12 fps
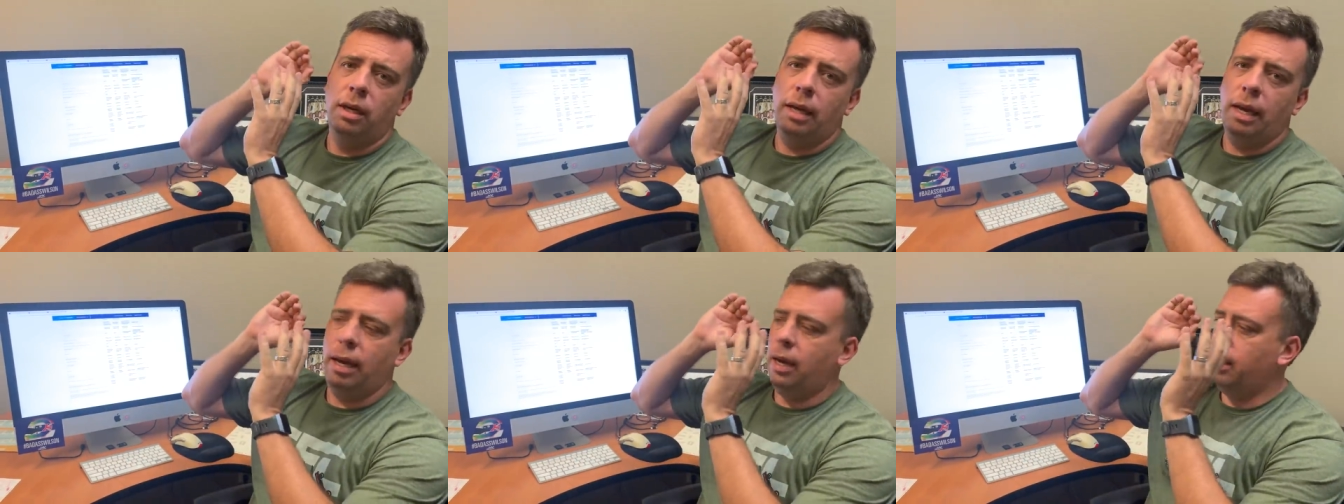
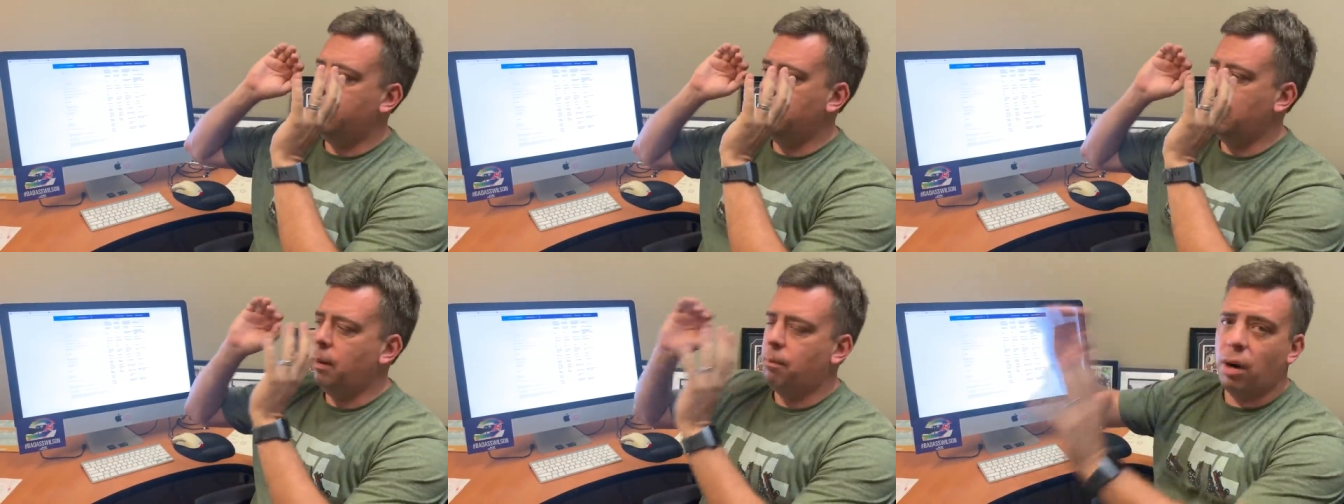and
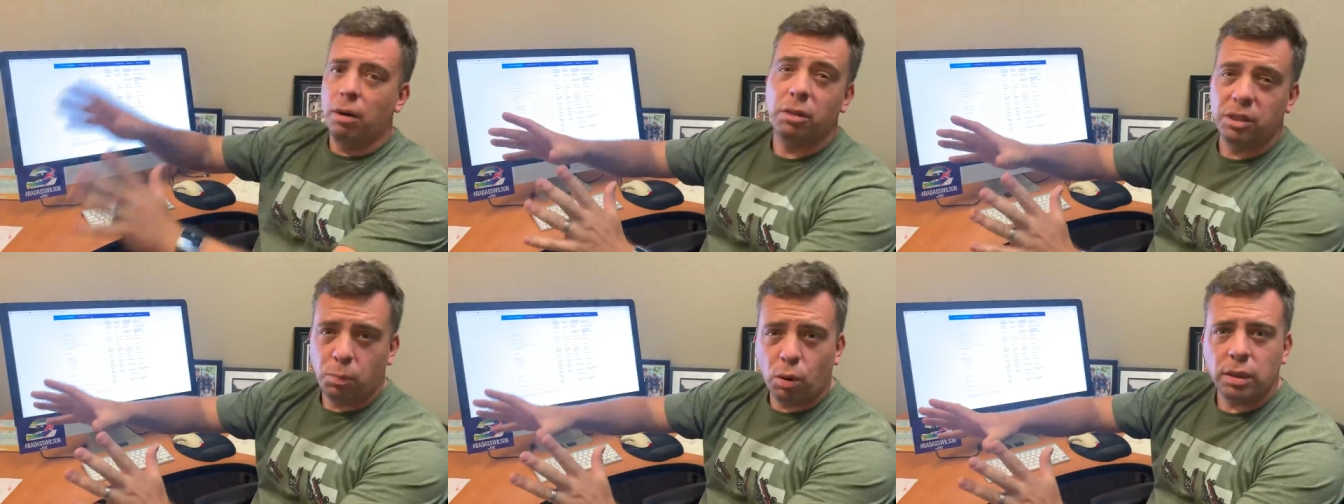uh, Bronco
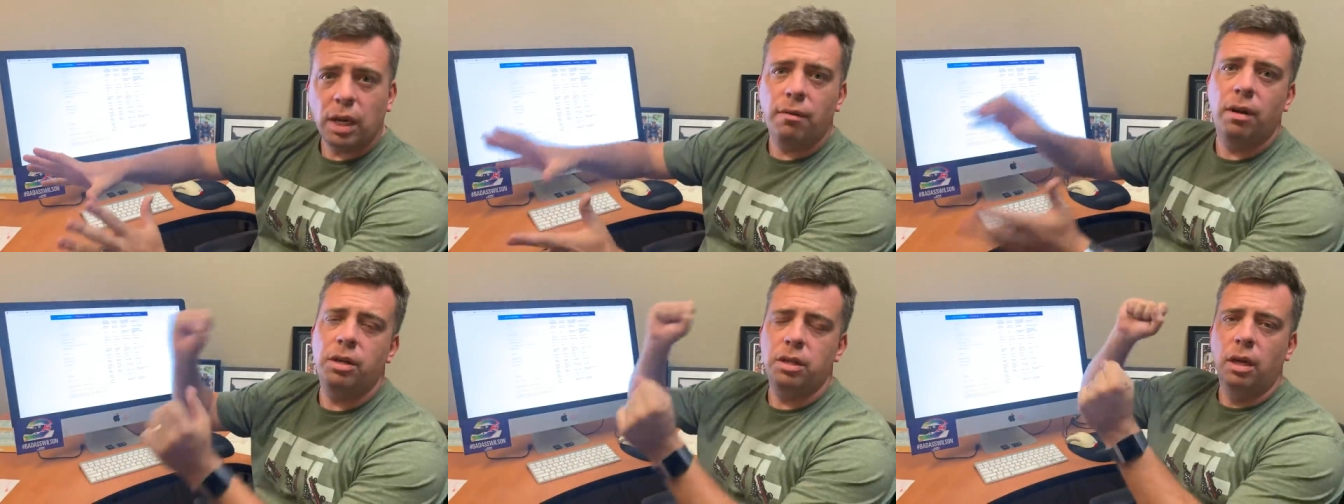Sport
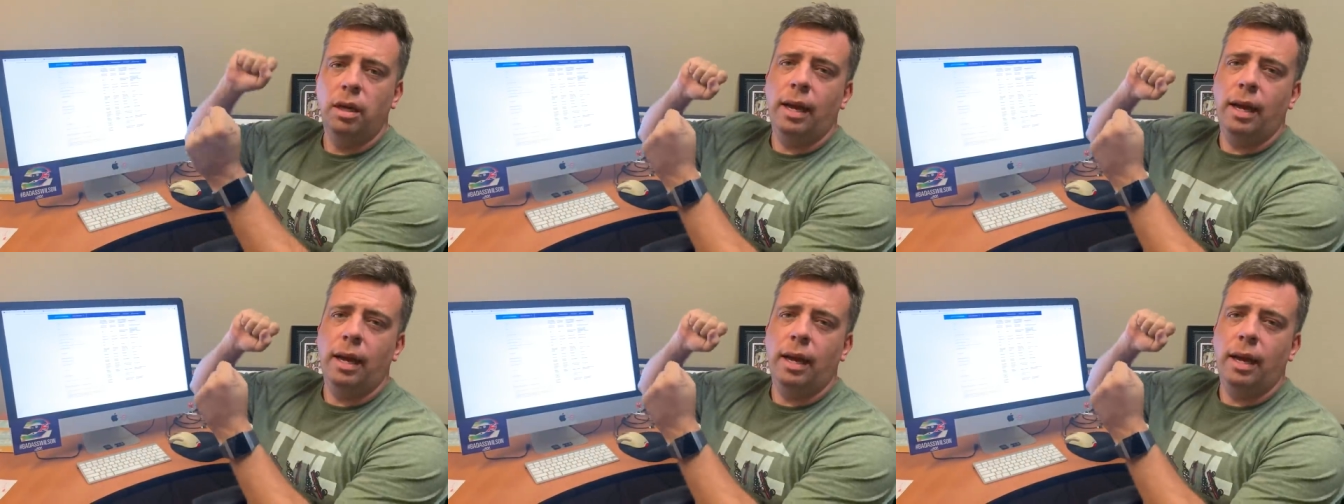coverage,